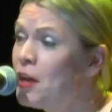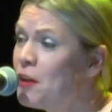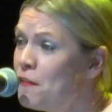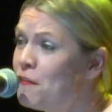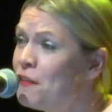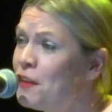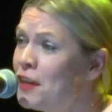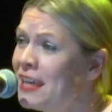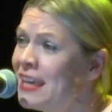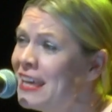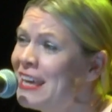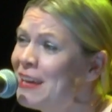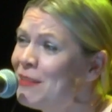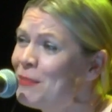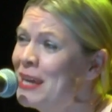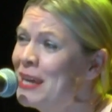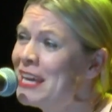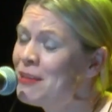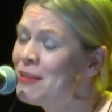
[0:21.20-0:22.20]

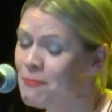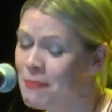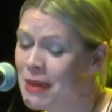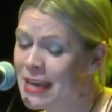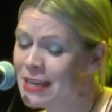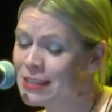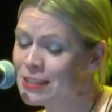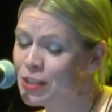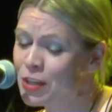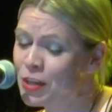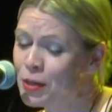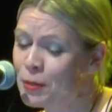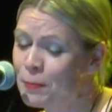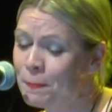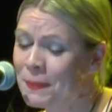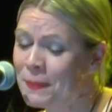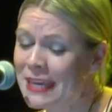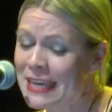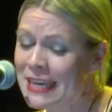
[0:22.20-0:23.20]
Faheem, he makes
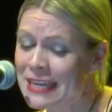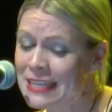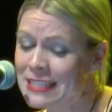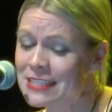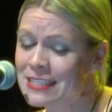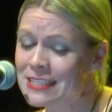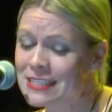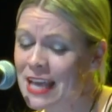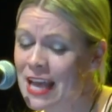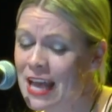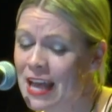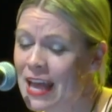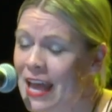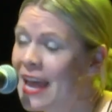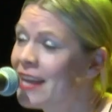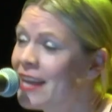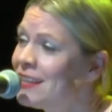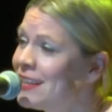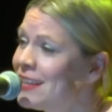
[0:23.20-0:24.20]
good pizza
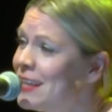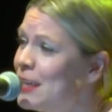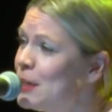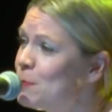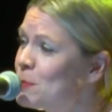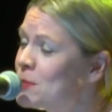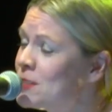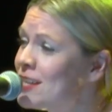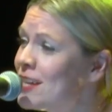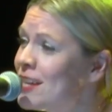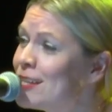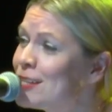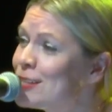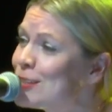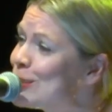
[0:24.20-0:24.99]
and keeps us